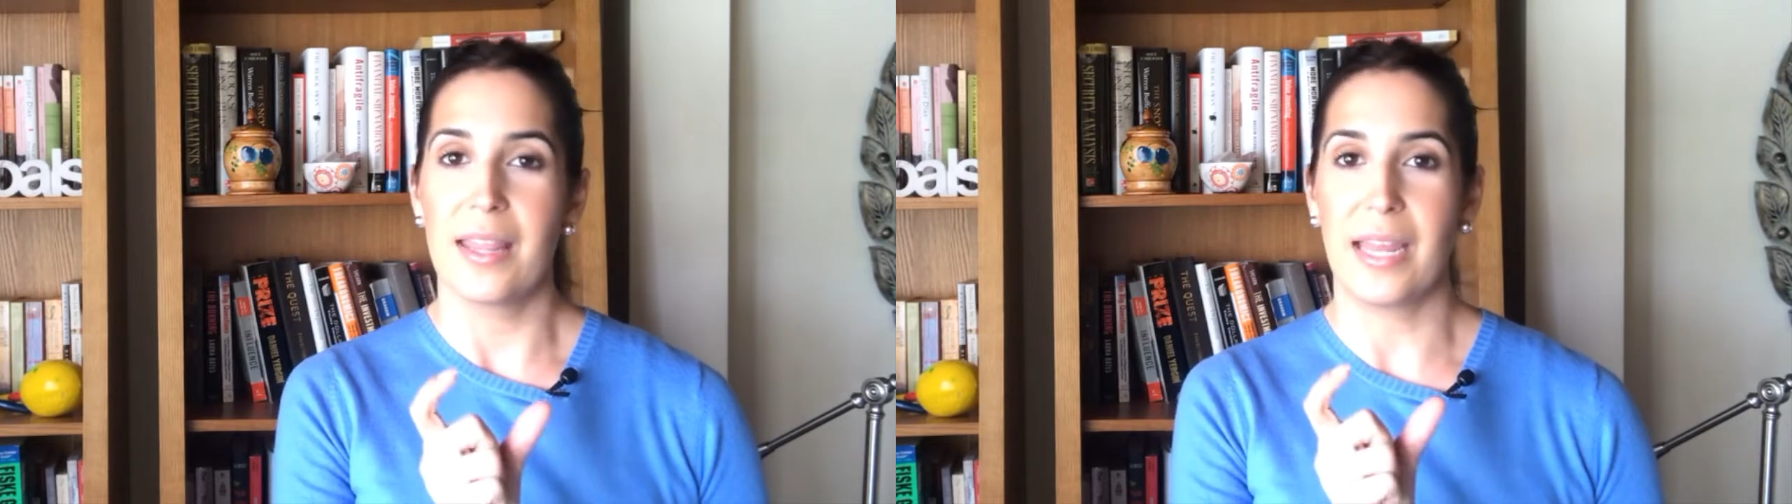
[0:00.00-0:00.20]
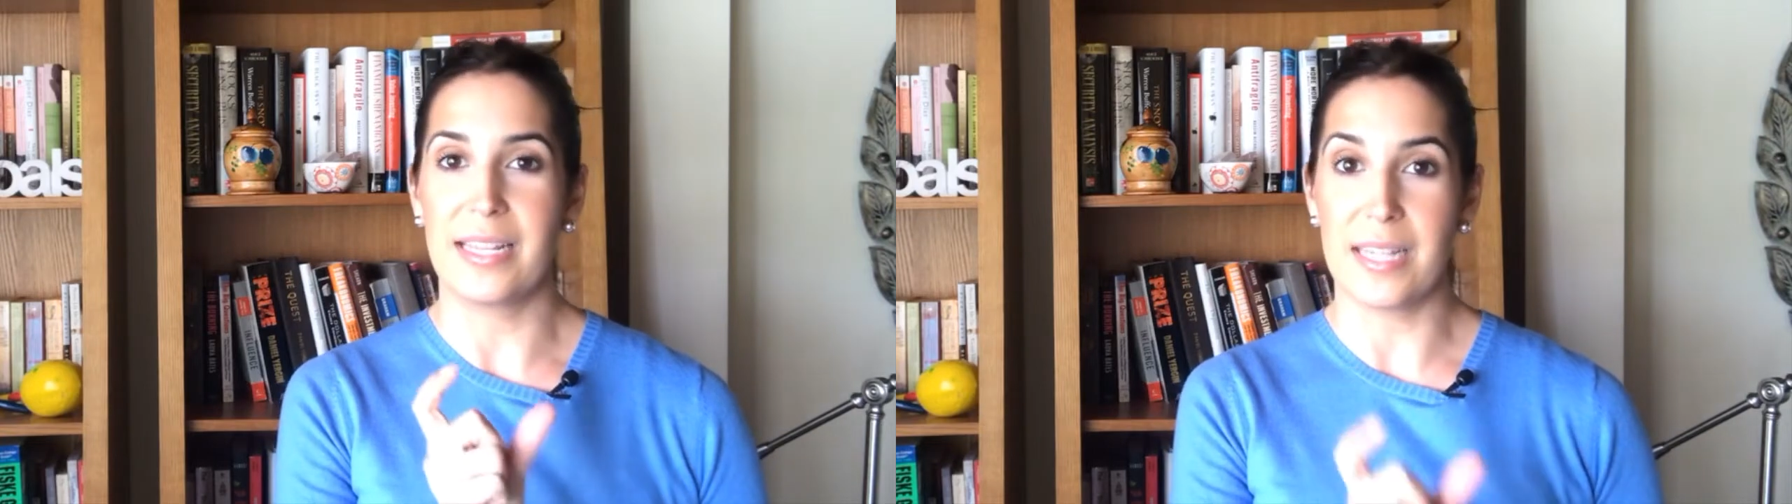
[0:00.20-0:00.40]

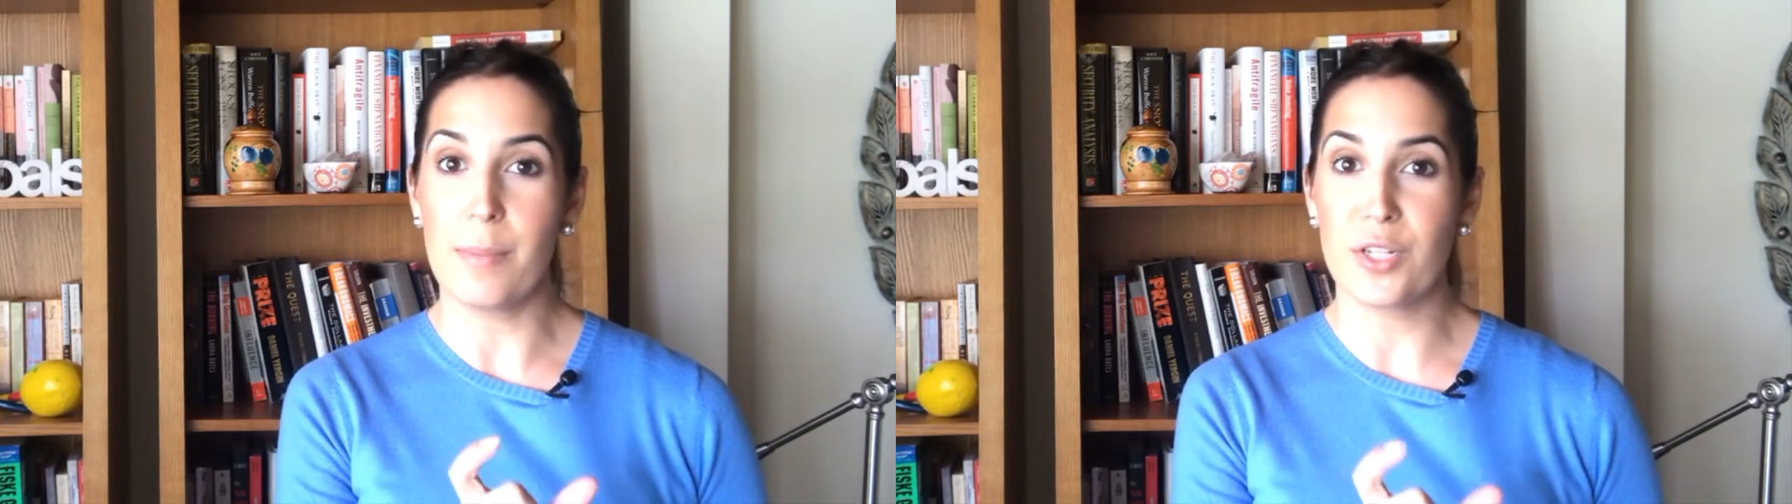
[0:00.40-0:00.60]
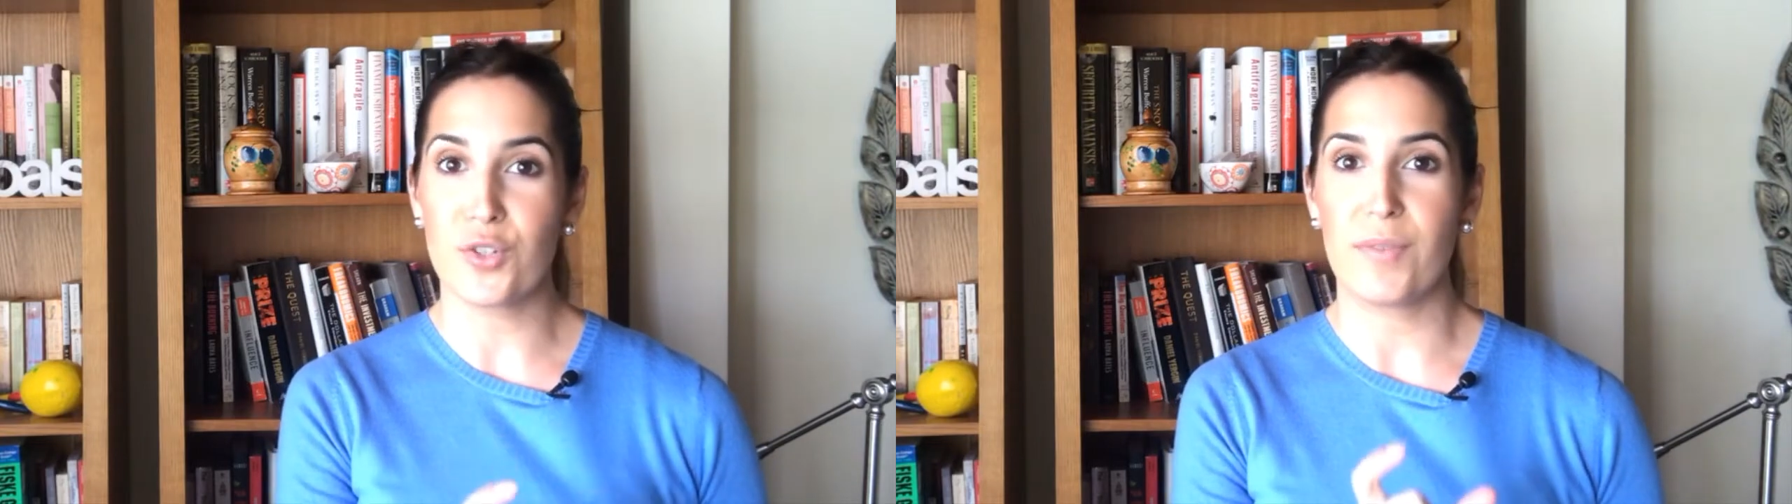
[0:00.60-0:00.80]
that is
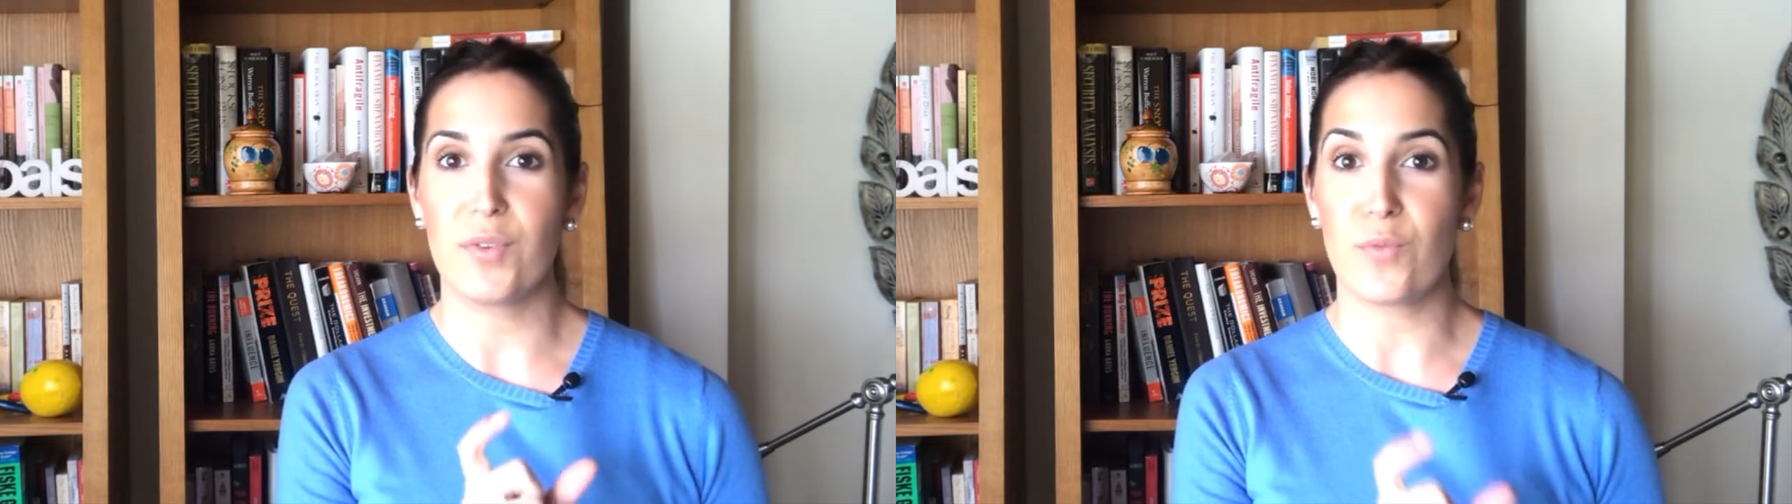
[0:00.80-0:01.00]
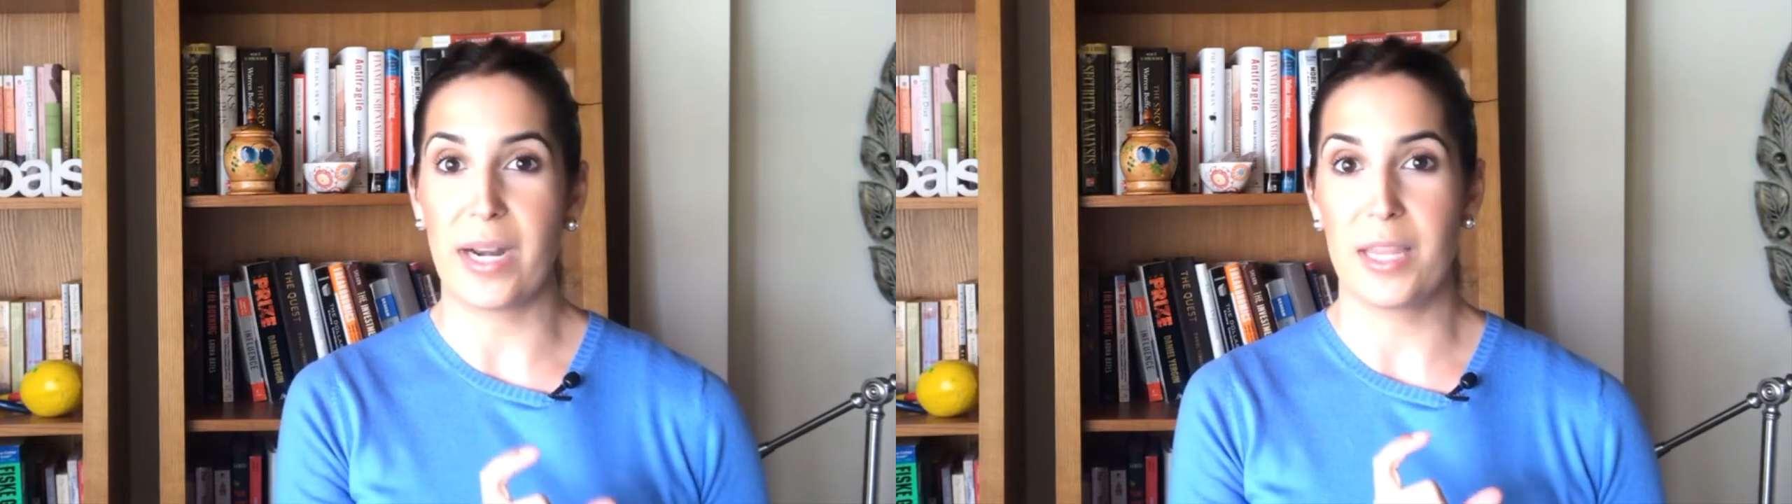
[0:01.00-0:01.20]
image
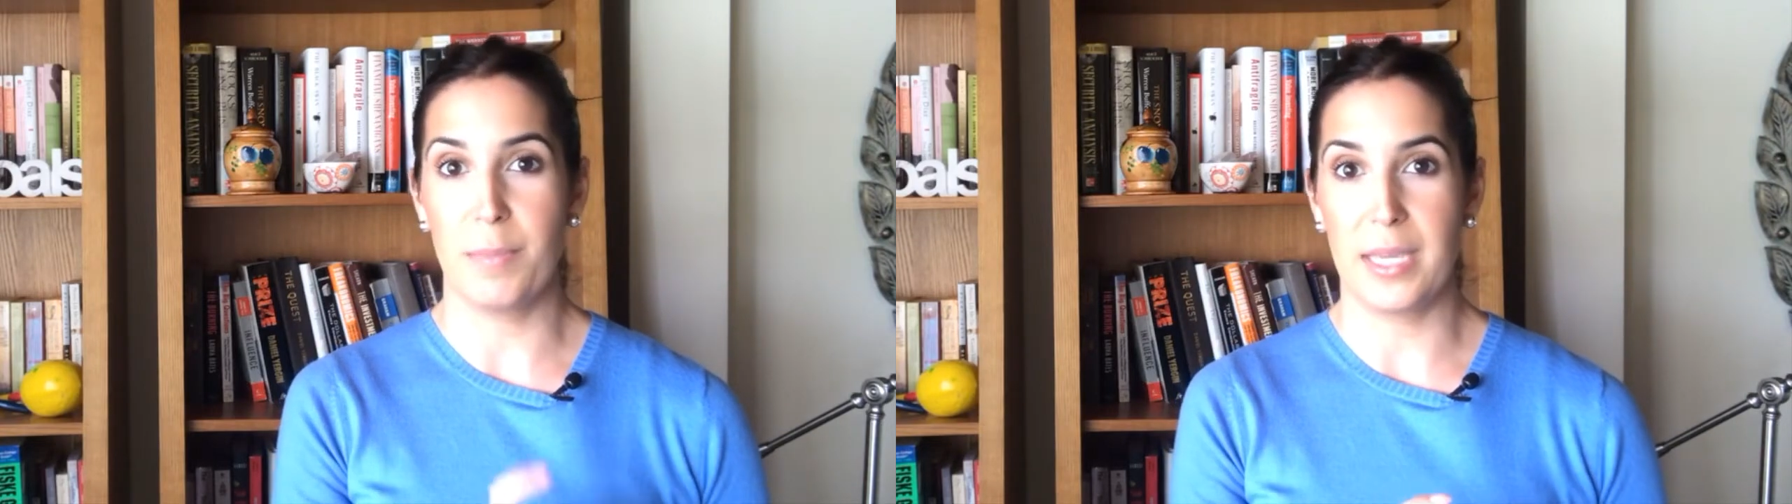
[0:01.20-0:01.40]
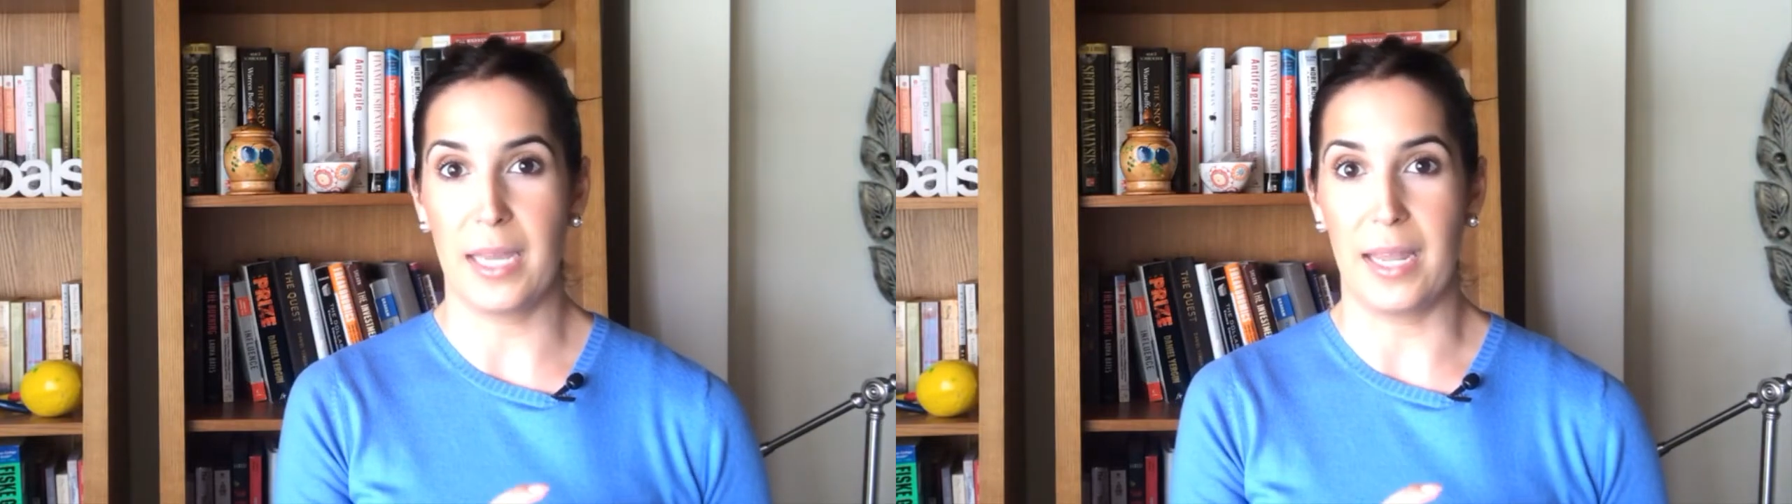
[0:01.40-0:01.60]
driven right at the
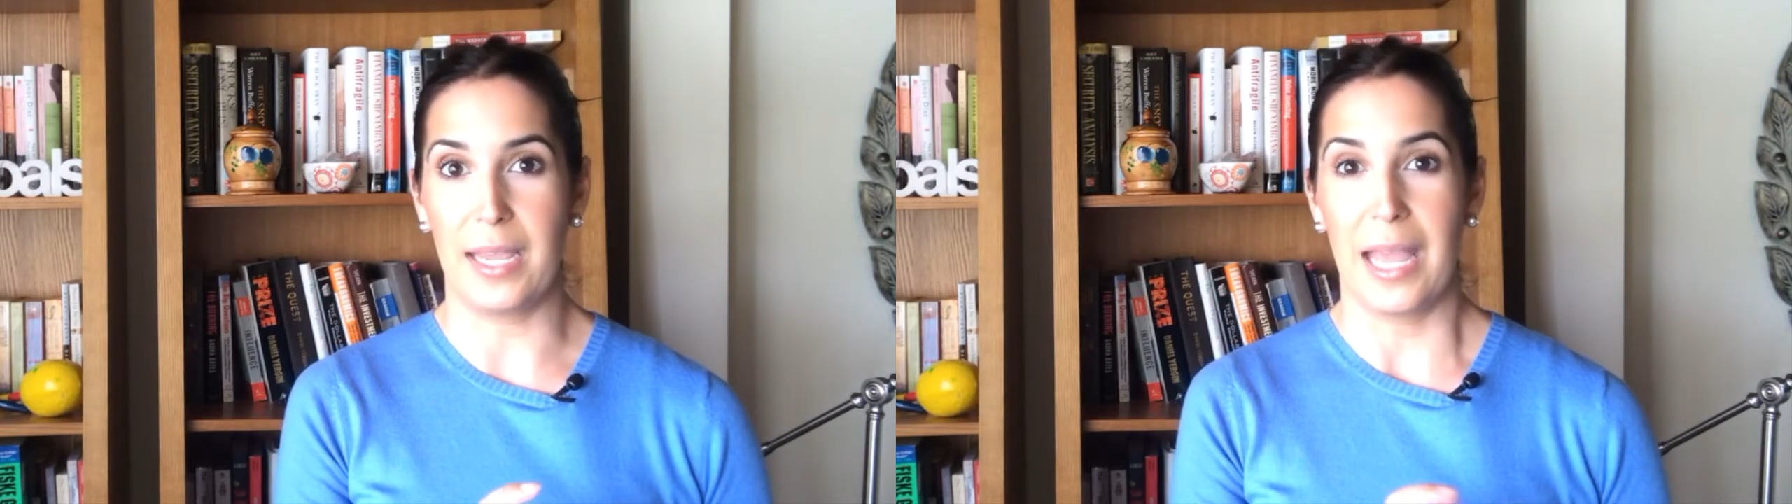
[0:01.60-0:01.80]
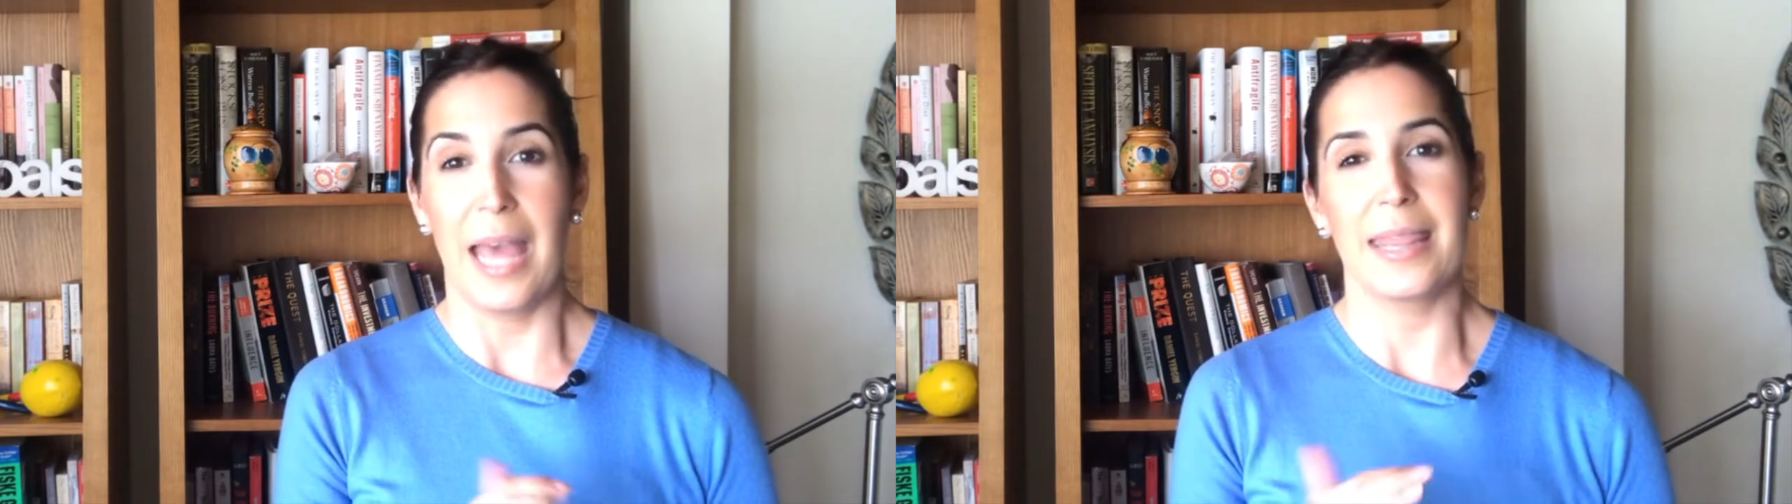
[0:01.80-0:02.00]

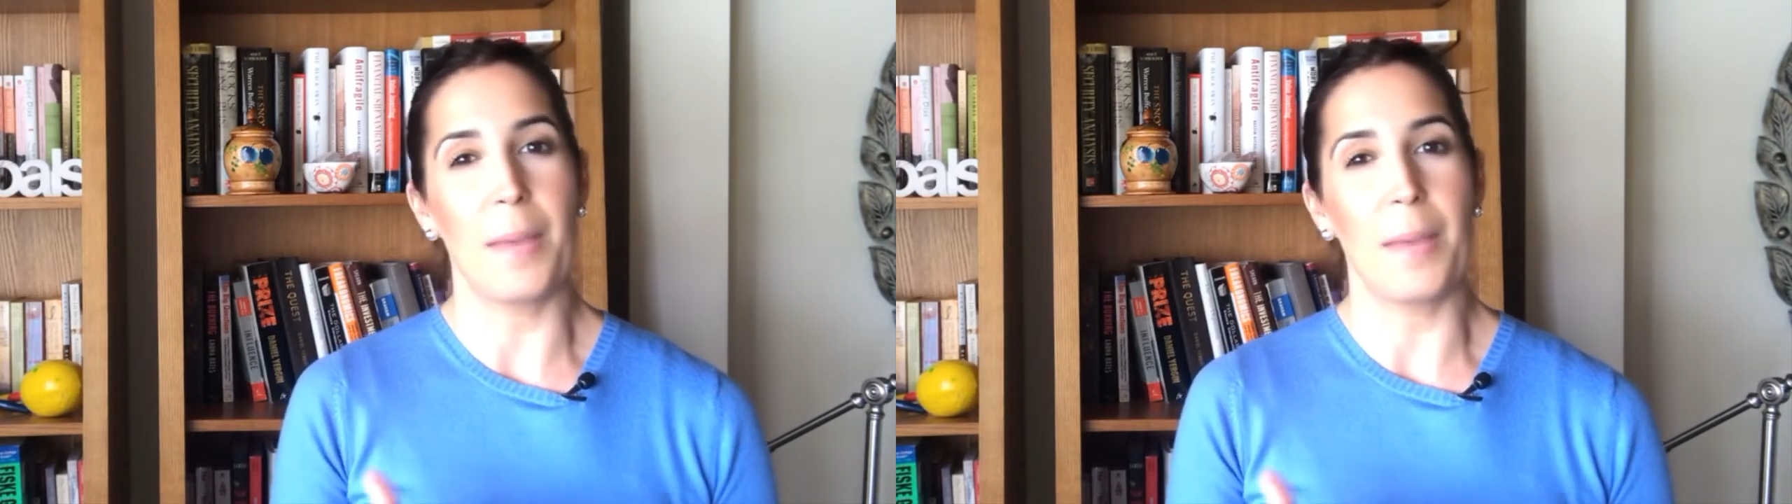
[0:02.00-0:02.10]
beginning